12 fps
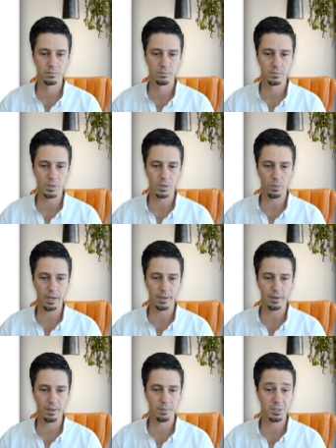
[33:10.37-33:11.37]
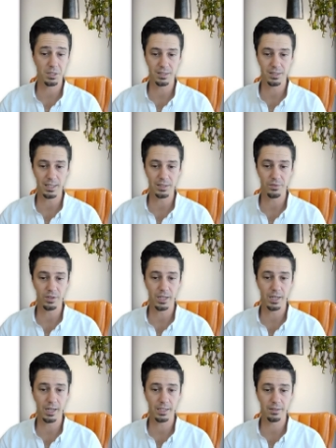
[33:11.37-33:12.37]
All right, I'm successfully
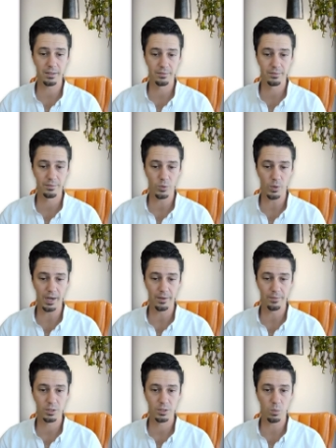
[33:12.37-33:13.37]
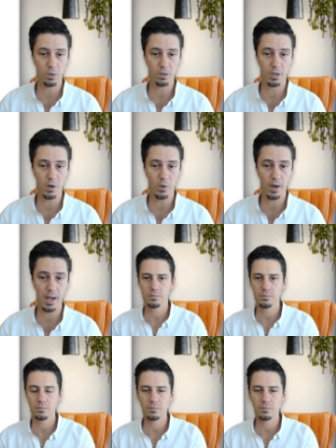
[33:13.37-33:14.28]
connected. Great, so we'll click OK.